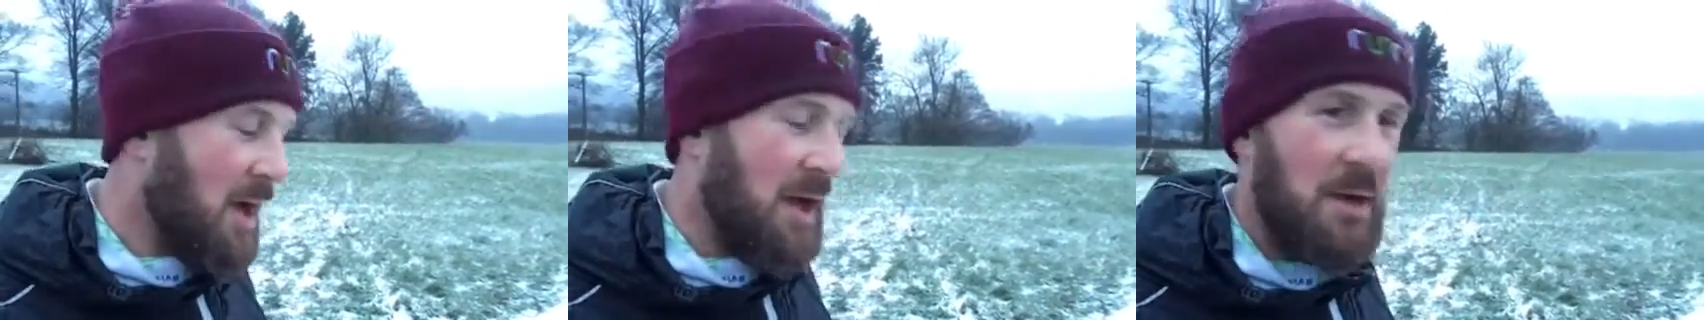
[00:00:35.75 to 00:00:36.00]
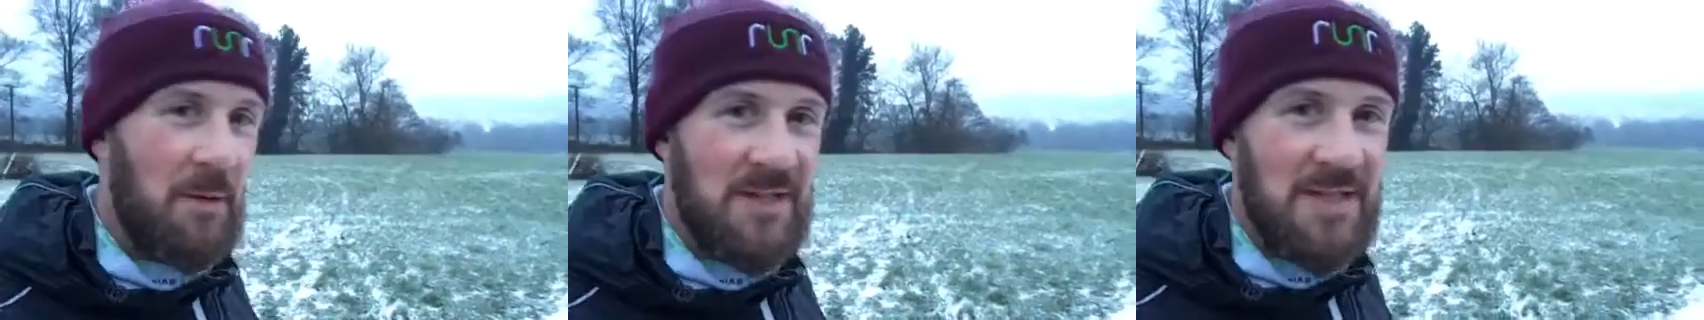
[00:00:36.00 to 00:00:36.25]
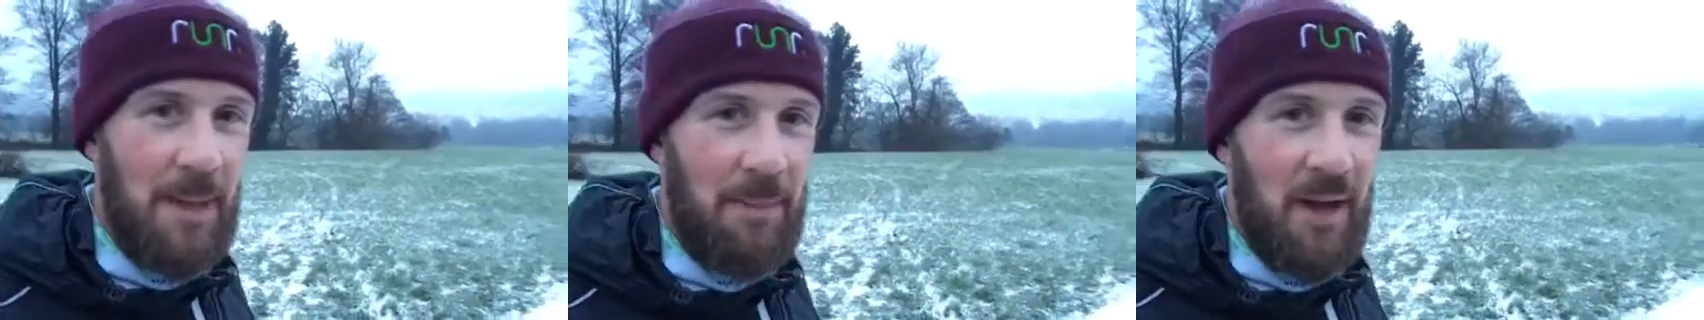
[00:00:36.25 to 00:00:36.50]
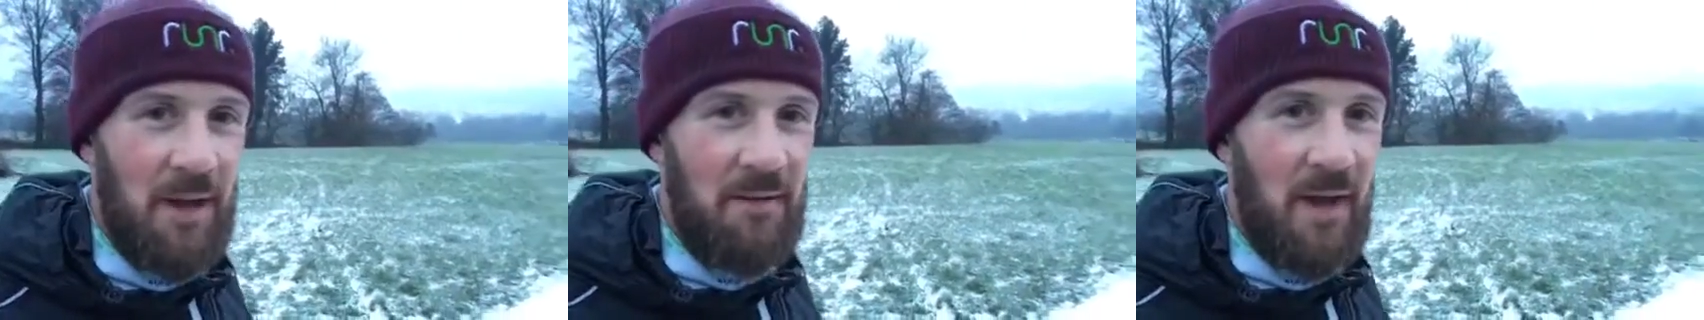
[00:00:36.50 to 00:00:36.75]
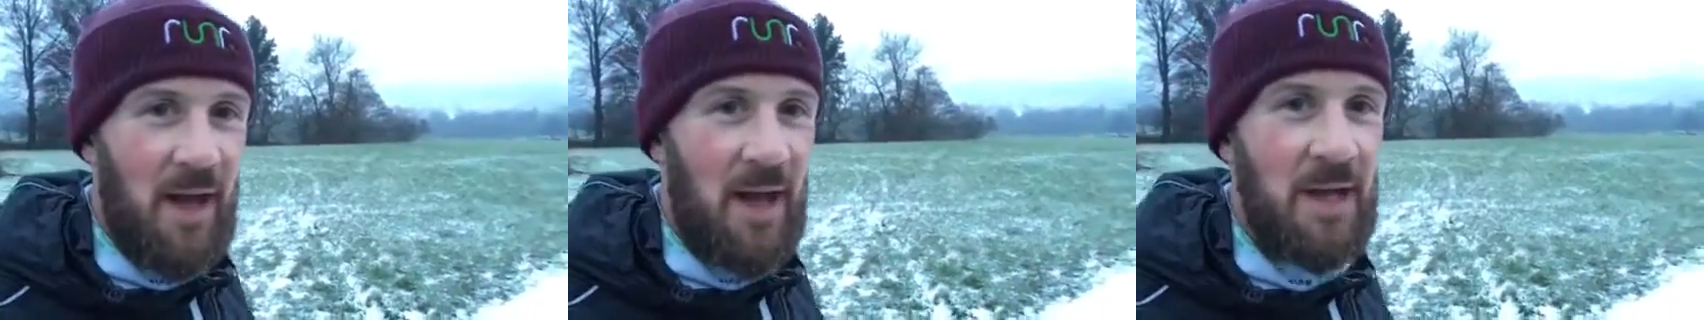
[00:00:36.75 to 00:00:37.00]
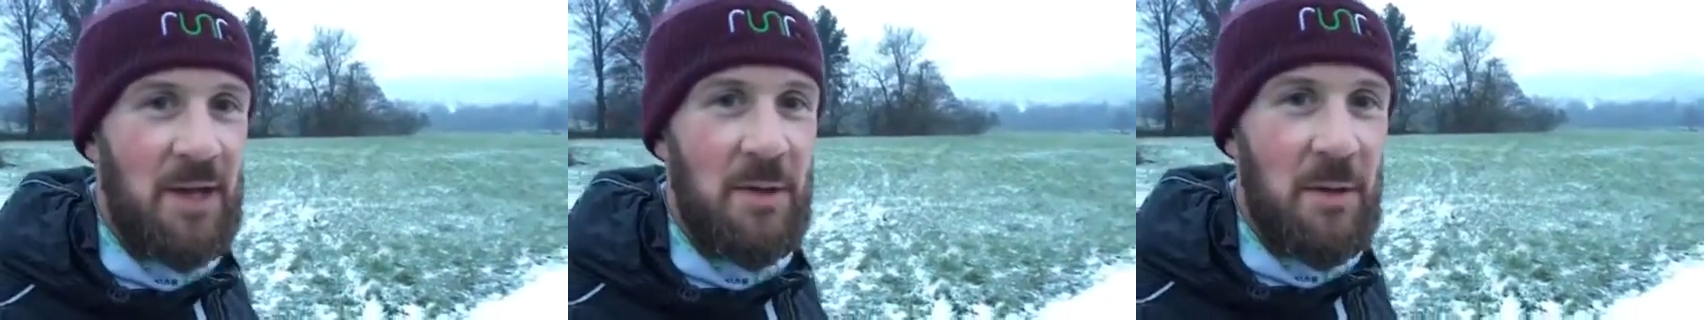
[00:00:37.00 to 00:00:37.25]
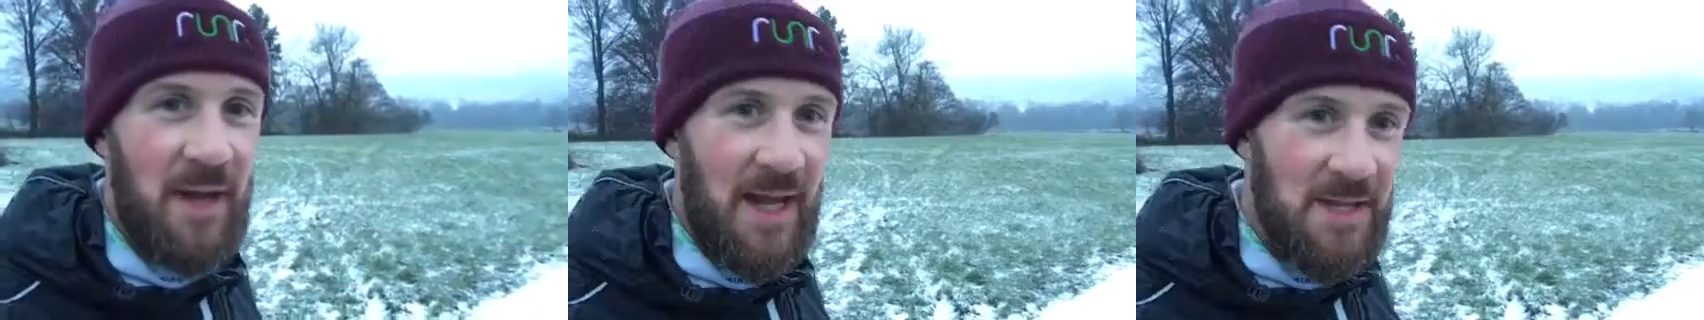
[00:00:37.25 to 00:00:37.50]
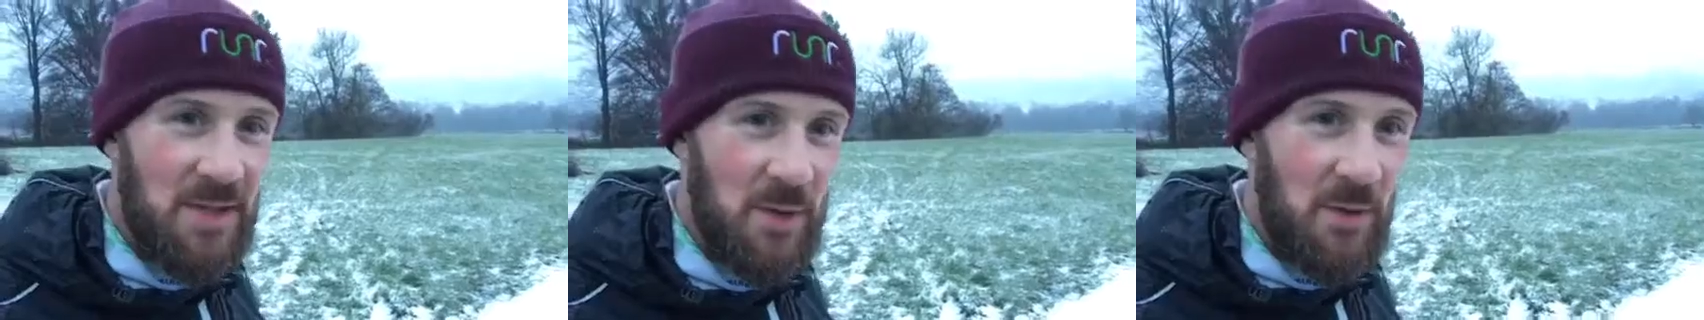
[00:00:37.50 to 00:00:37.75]
You don't want to slip over, you don't want to
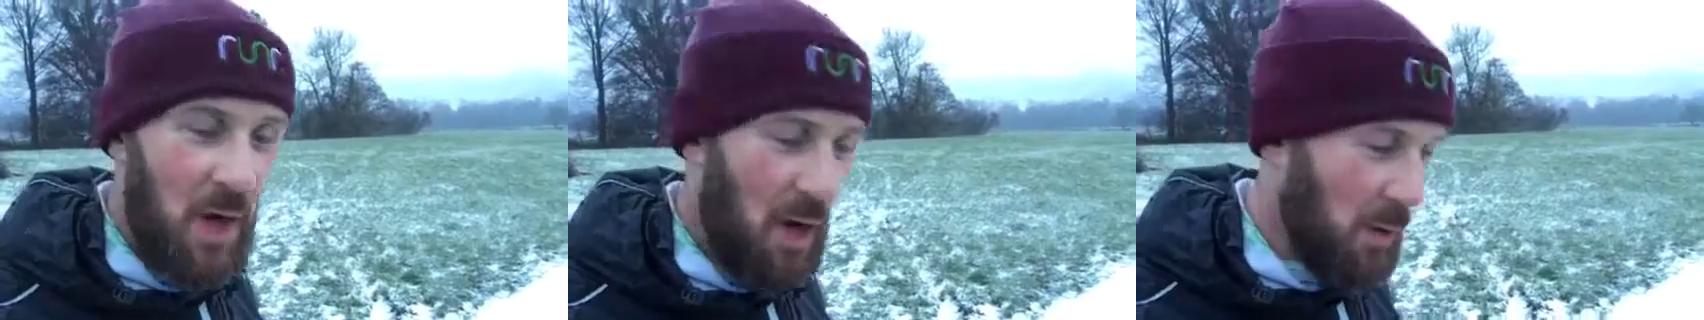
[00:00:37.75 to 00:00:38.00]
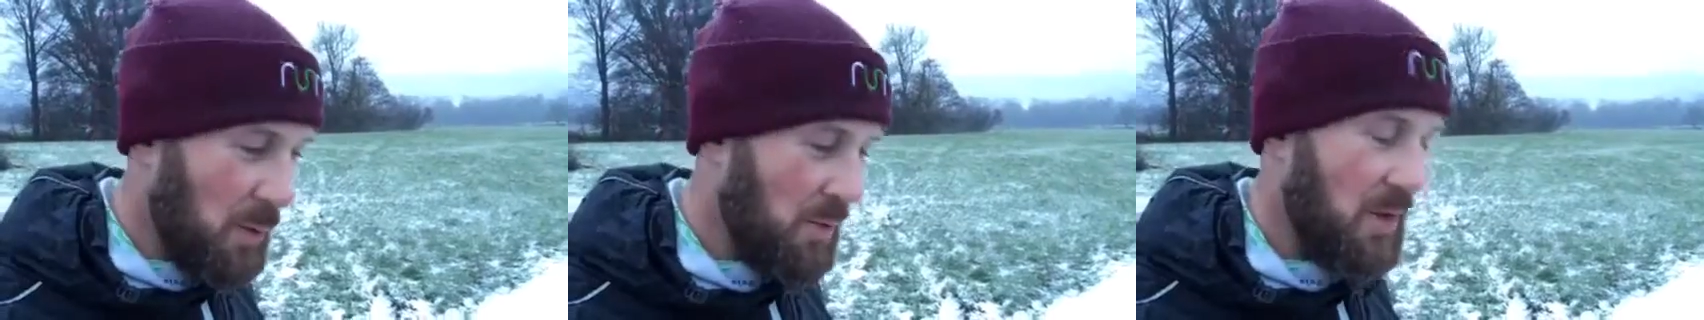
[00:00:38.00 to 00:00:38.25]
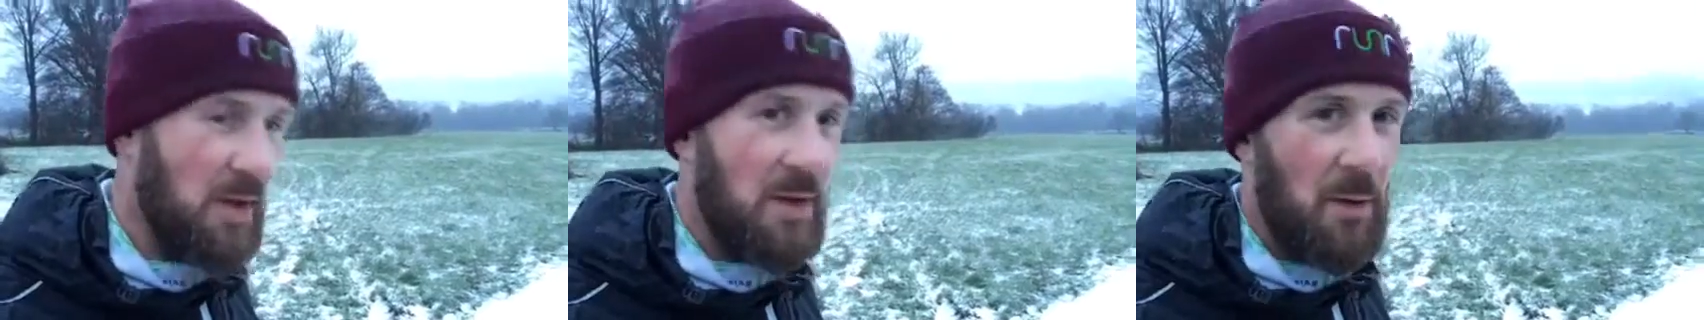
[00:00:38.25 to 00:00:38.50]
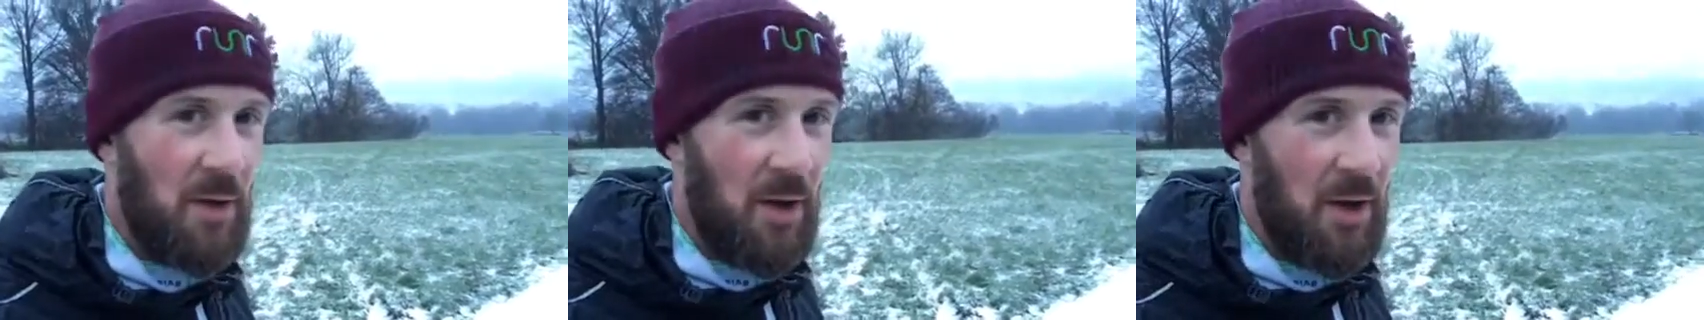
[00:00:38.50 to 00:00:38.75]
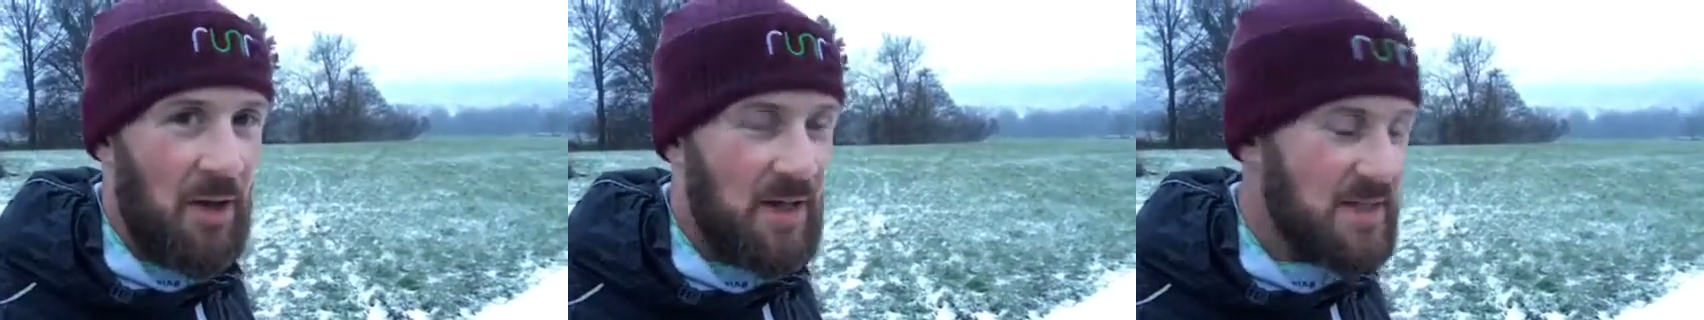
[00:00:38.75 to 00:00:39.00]
get too cold, you don't want to hurt